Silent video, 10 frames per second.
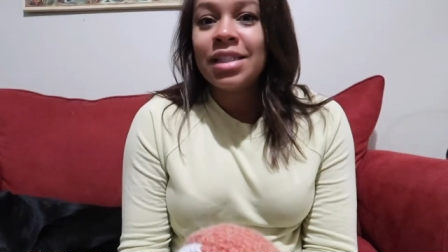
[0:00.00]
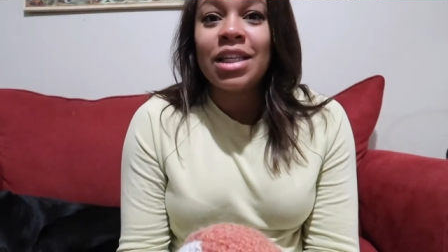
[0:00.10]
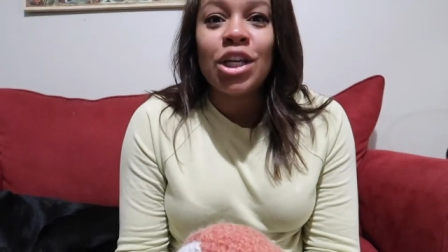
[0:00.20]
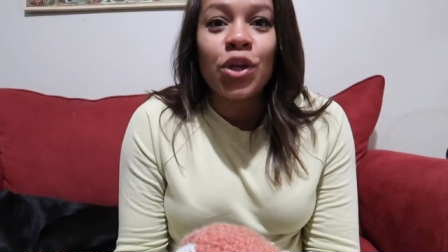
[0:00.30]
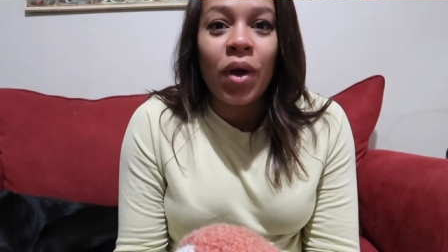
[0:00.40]

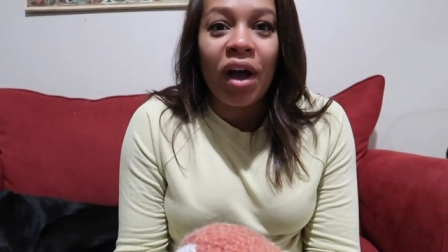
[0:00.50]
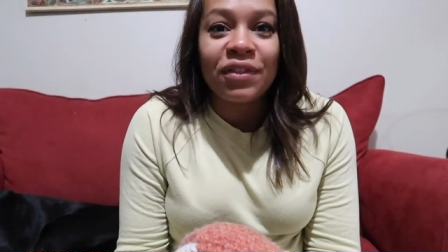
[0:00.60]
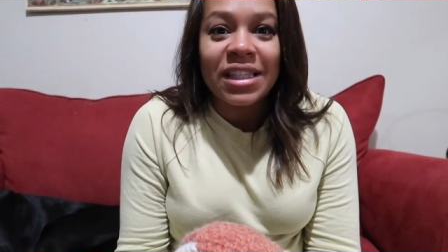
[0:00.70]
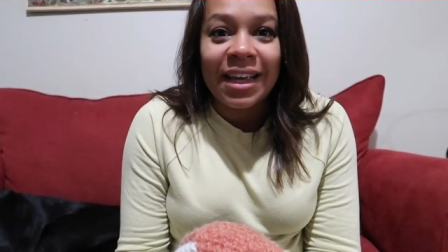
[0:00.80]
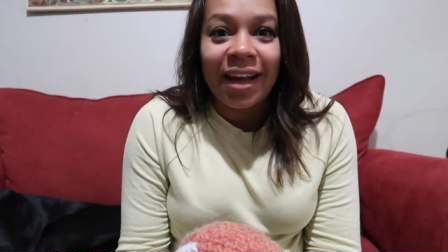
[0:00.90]

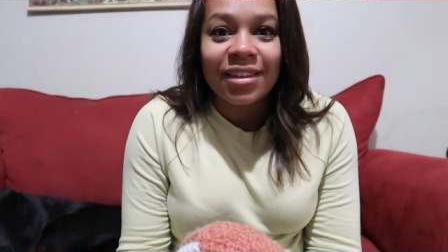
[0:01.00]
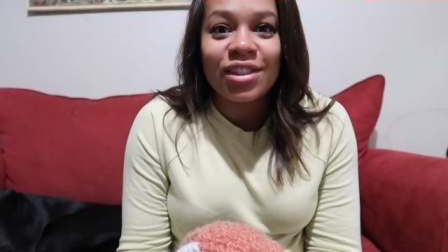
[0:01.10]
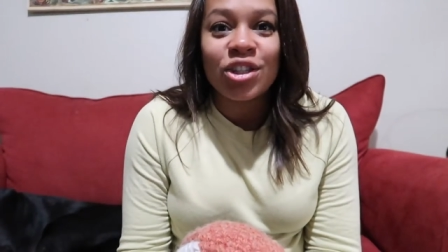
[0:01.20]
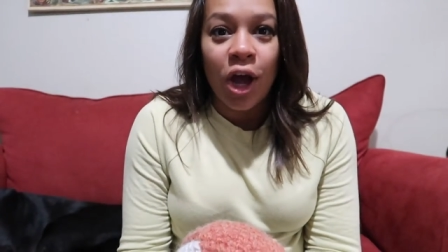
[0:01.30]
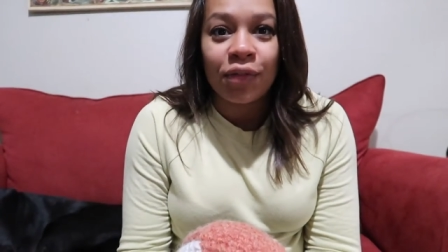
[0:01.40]

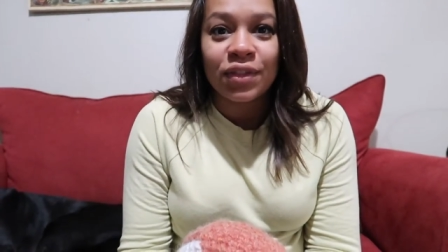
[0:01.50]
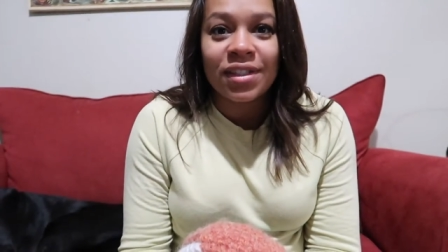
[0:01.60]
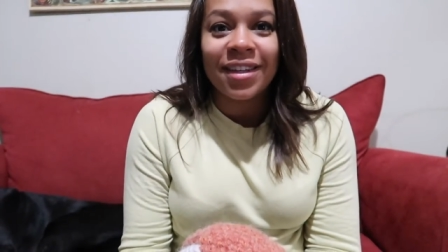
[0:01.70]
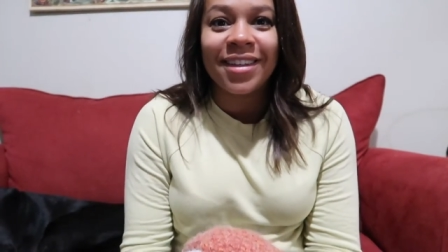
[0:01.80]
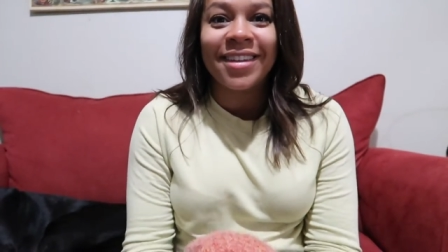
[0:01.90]
T-U-F-T-S,
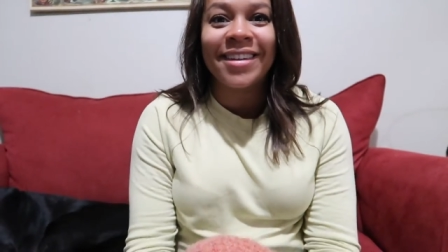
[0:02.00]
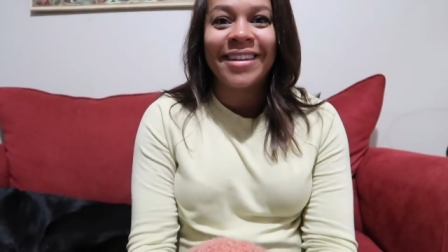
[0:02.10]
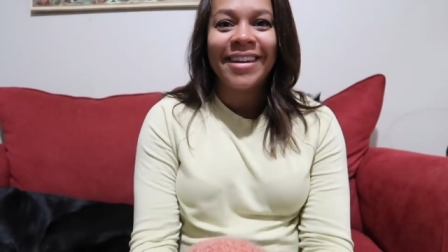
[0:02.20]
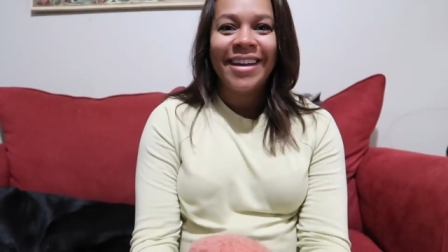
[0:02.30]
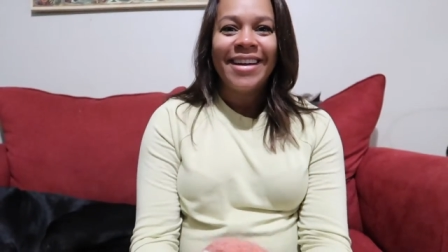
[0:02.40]
tufts.
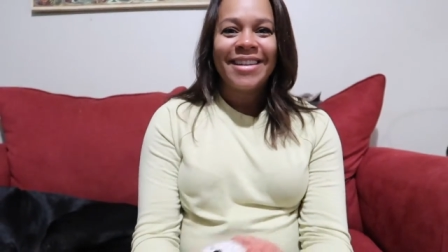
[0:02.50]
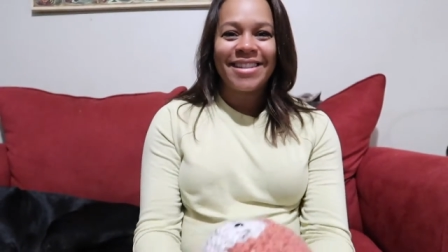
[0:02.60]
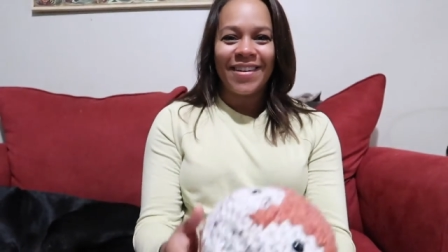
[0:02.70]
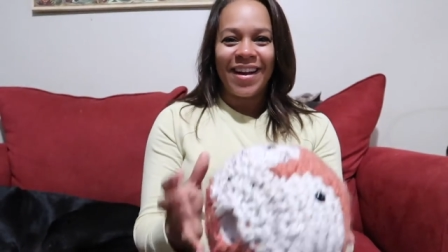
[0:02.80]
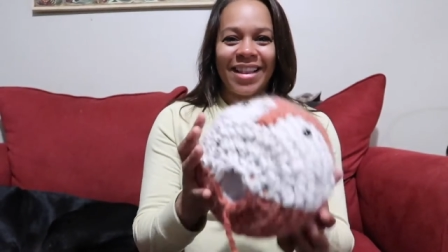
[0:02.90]

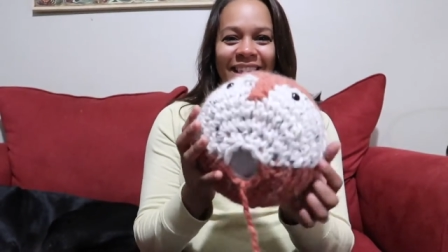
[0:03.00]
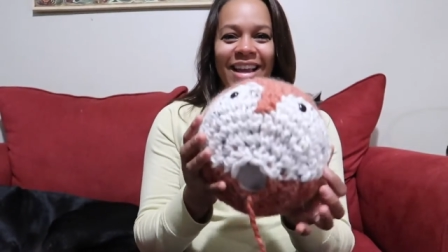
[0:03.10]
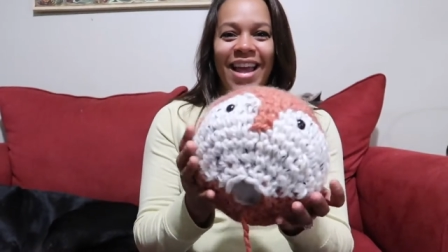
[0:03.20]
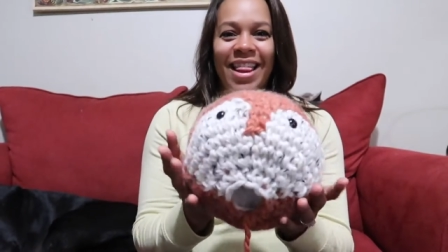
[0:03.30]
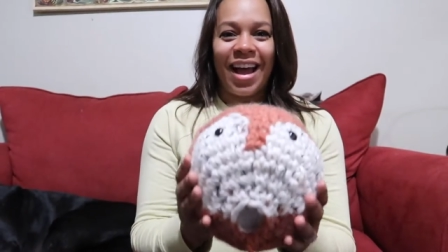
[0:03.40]
So I
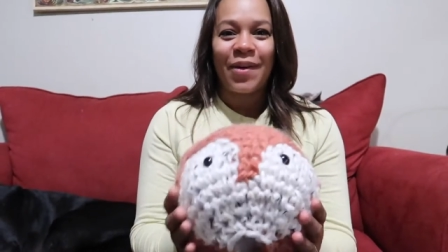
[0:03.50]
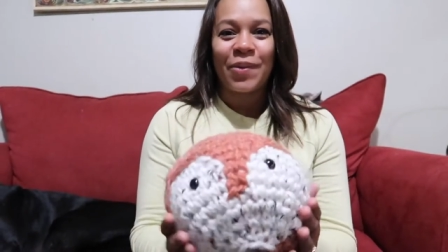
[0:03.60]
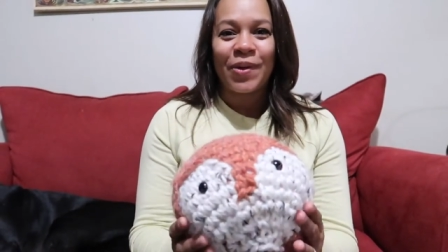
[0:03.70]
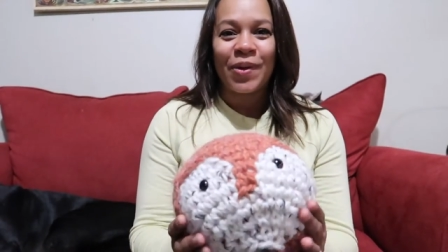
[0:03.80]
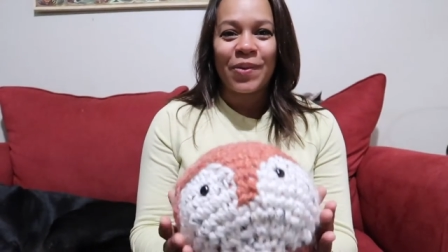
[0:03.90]
think
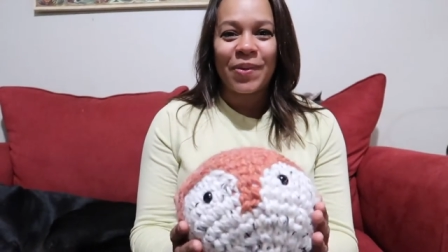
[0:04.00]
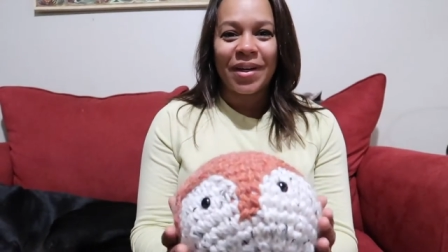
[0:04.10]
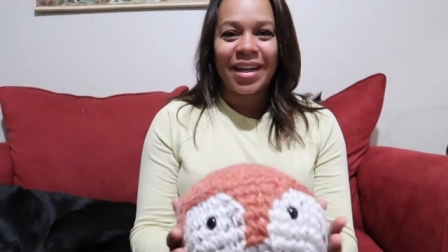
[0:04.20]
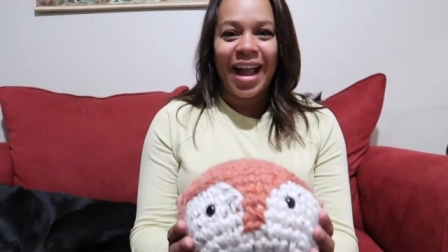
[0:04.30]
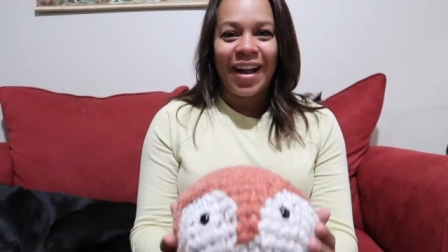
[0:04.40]
that will
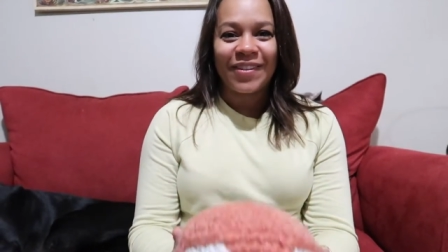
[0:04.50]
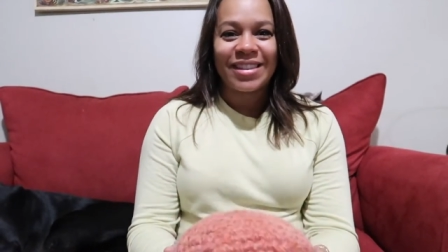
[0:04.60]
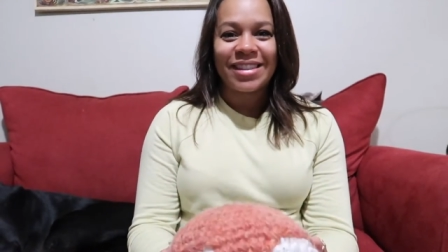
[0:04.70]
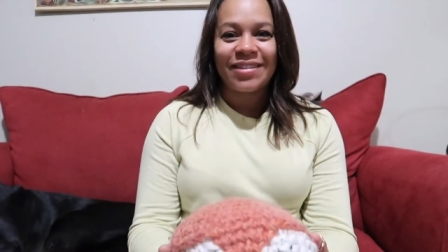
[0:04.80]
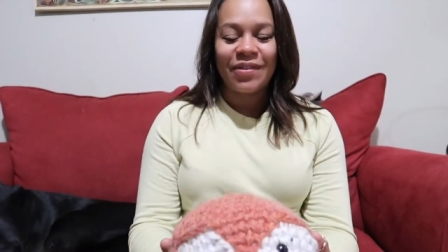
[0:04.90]
work out.
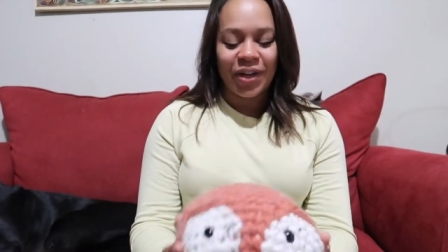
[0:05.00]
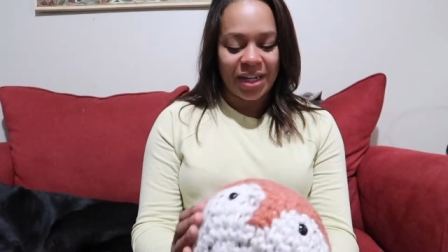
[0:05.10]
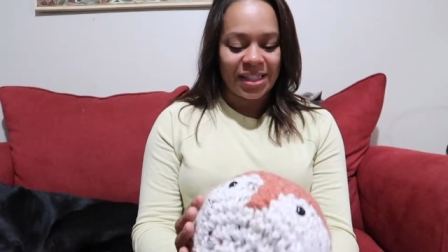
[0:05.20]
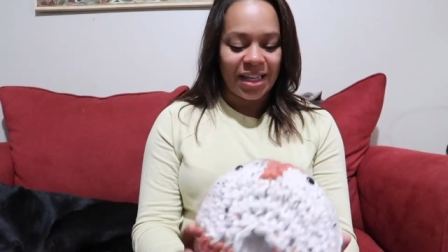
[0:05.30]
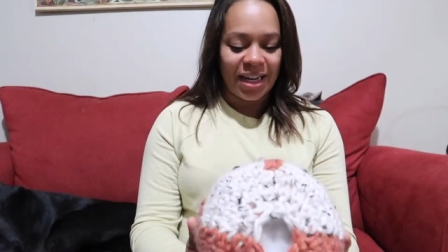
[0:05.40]
Very
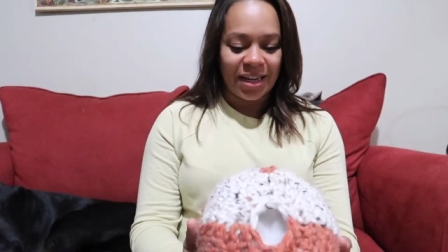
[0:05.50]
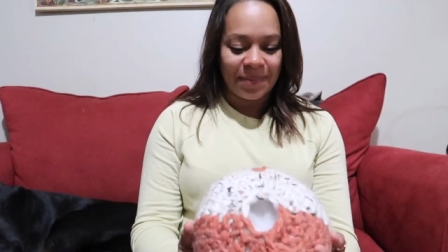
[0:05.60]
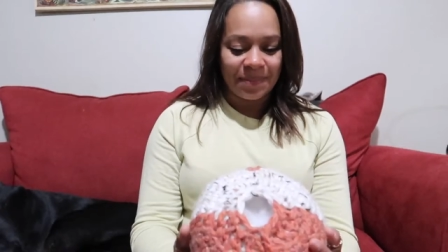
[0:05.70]
exciting.